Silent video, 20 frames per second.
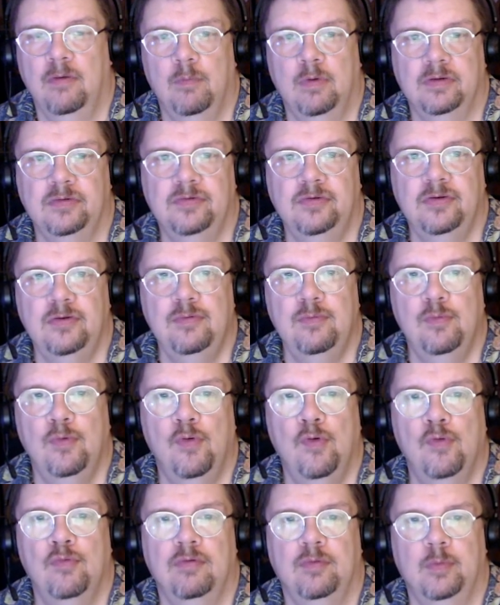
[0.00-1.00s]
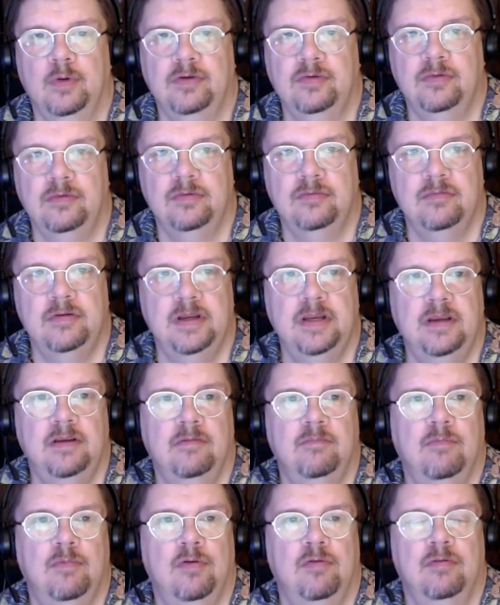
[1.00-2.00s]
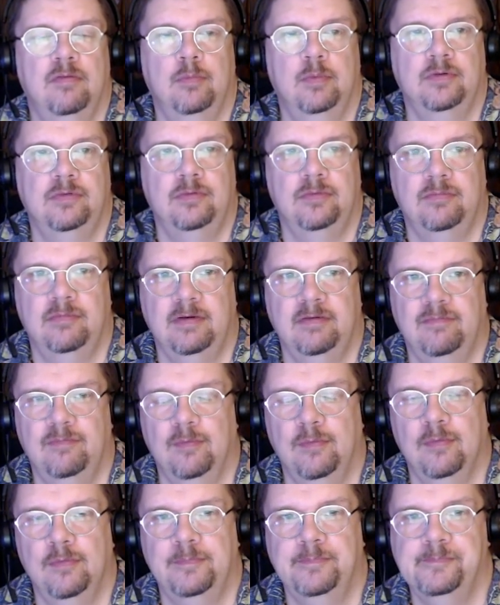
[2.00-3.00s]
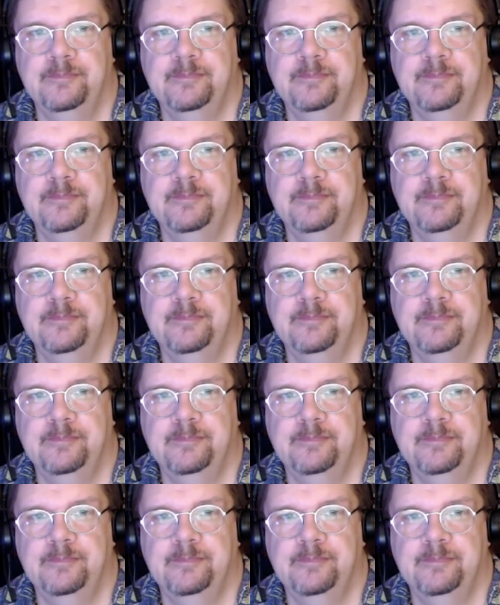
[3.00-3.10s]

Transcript: 1, 2, or a 1, 2, 3, or a 1, 2, 3, 4.